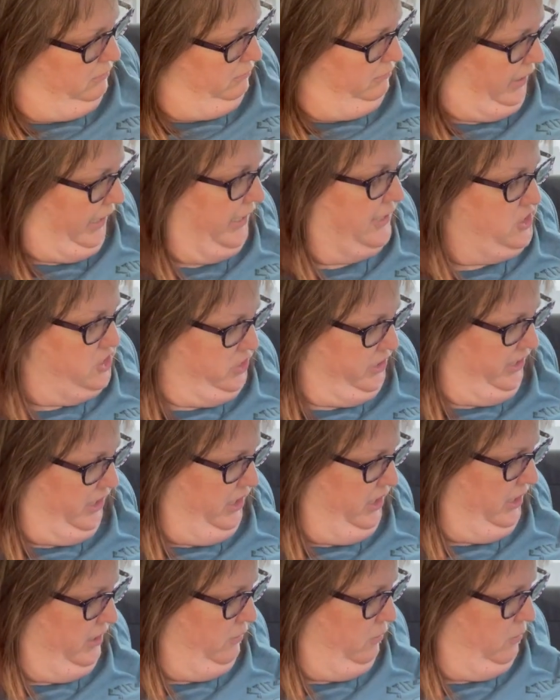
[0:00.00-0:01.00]

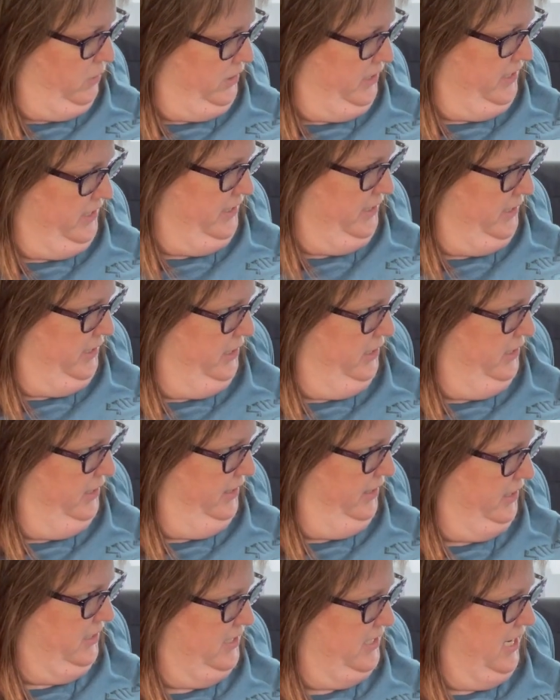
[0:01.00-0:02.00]
Actually, it was
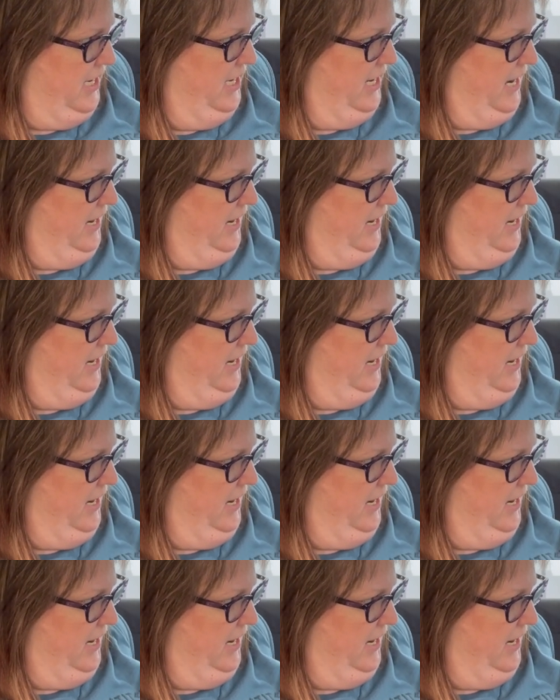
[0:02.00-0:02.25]
the day